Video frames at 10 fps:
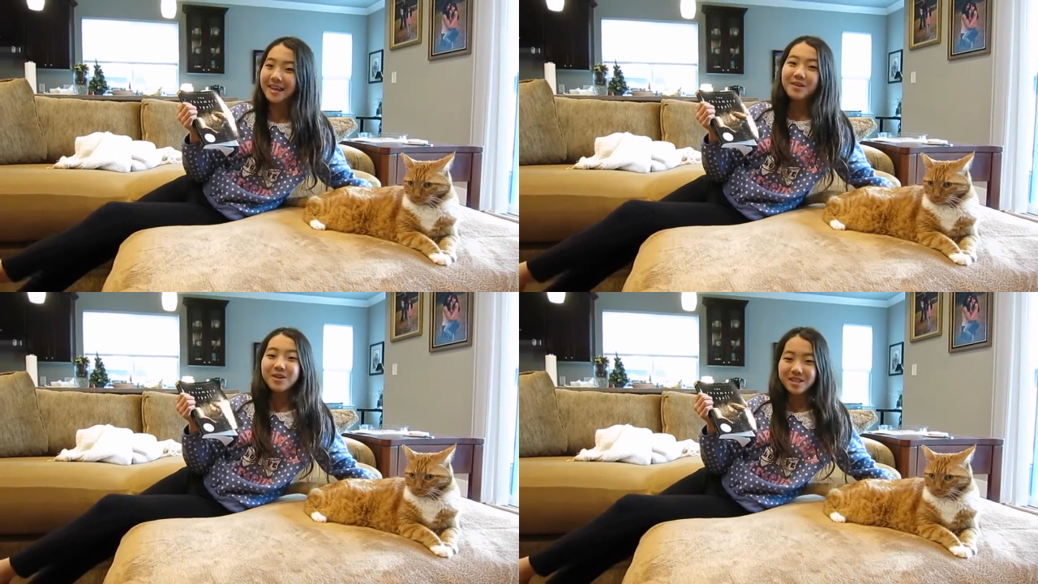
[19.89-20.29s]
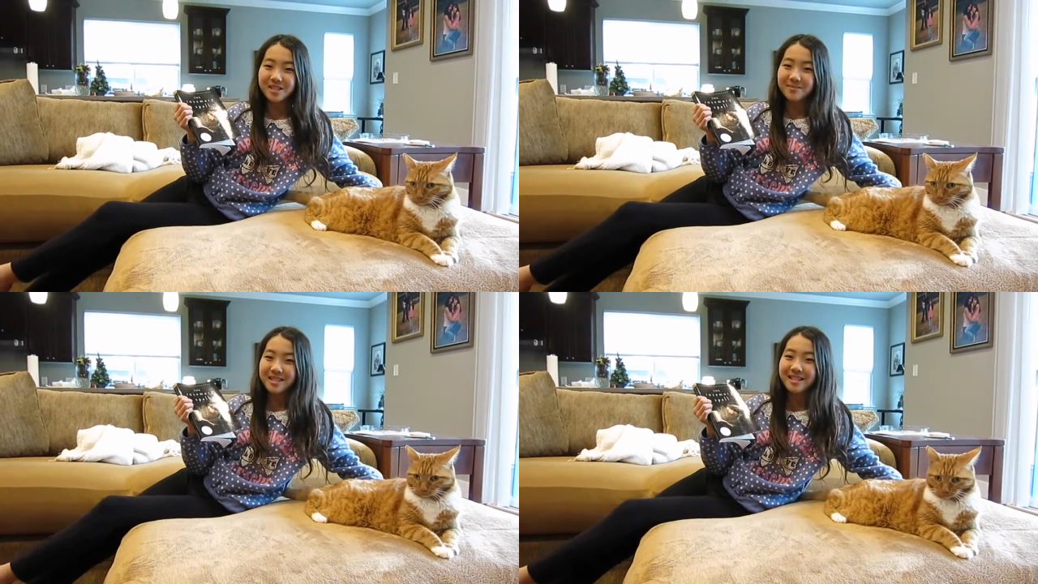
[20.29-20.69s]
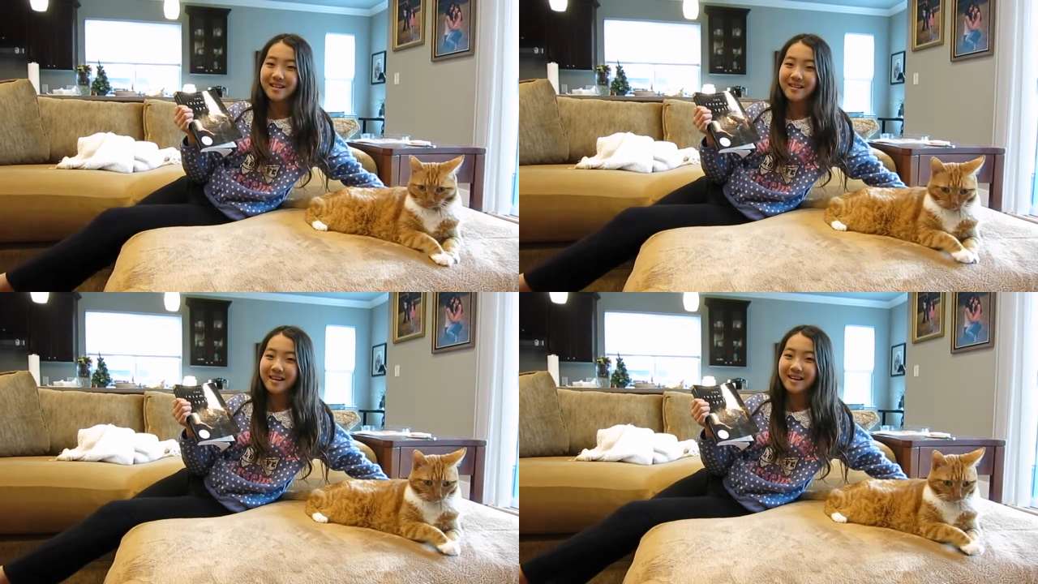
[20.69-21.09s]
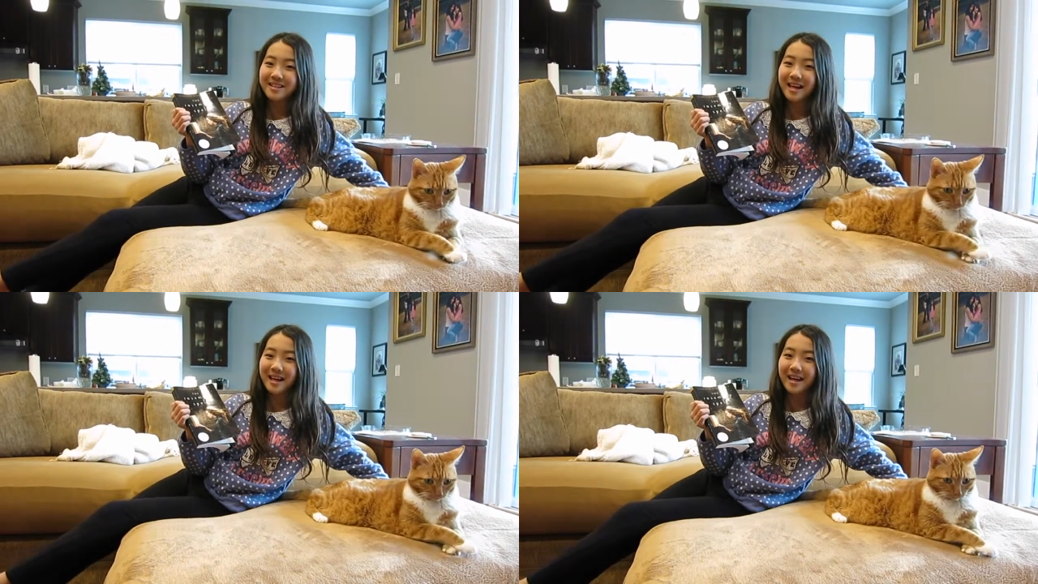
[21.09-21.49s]
and also
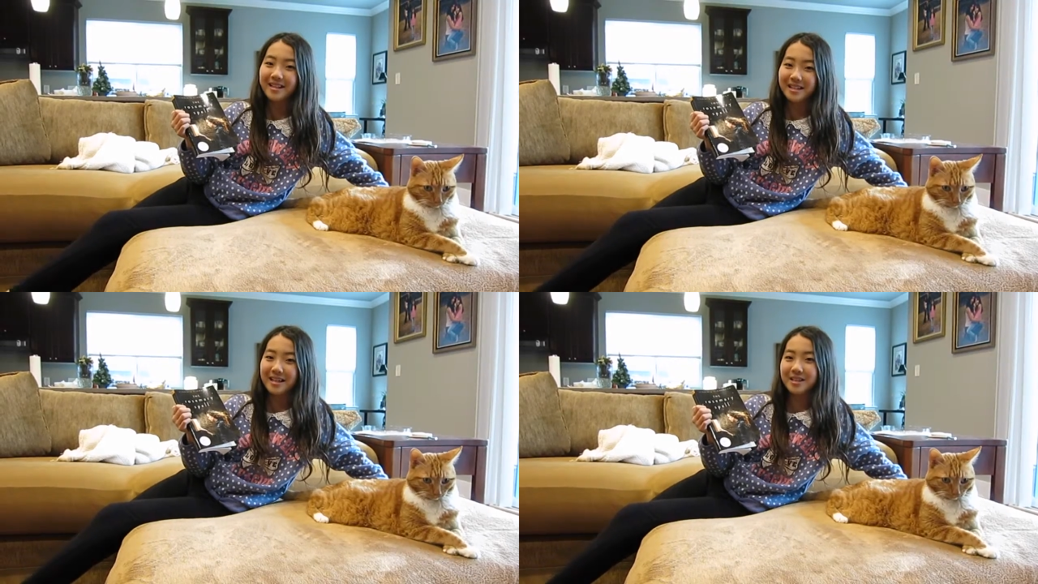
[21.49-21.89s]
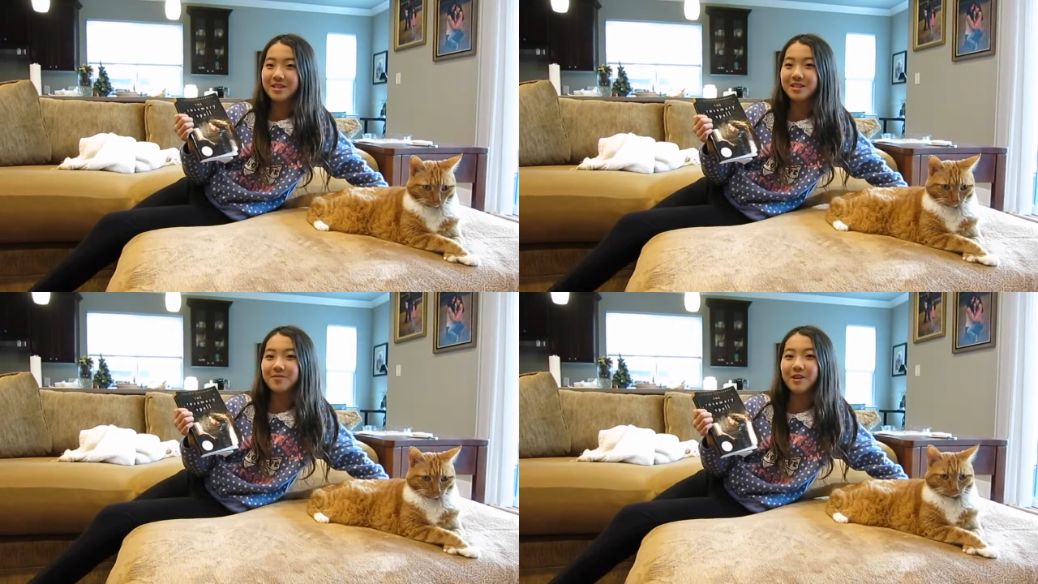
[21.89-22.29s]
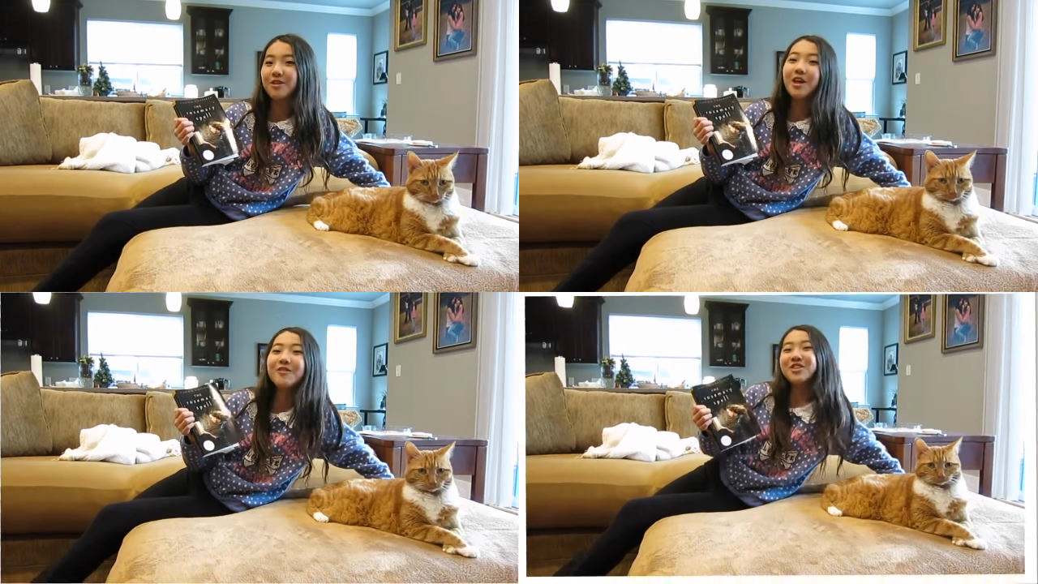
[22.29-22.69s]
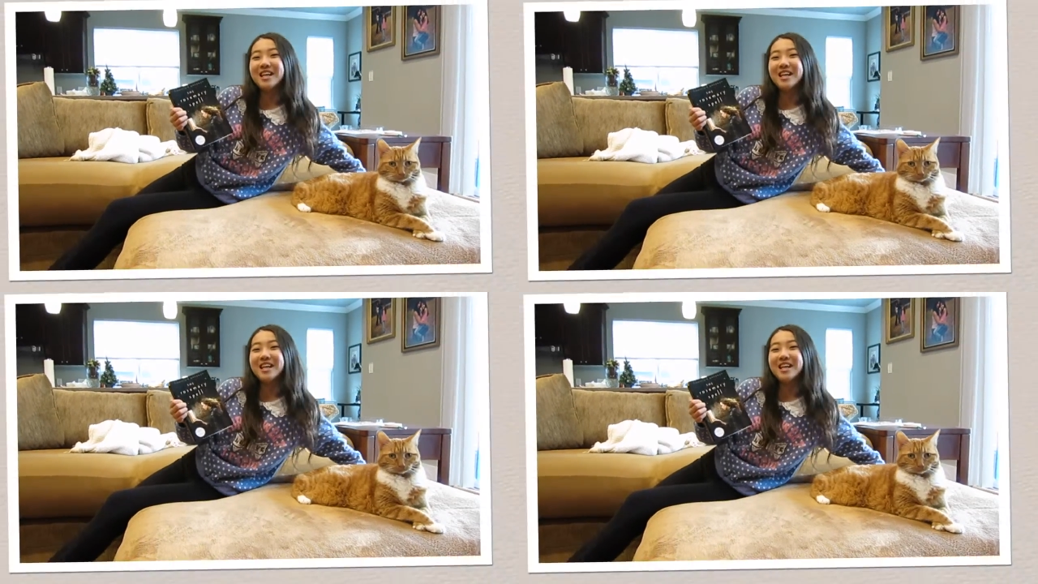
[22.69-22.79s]
mysterious, and I just fell in love with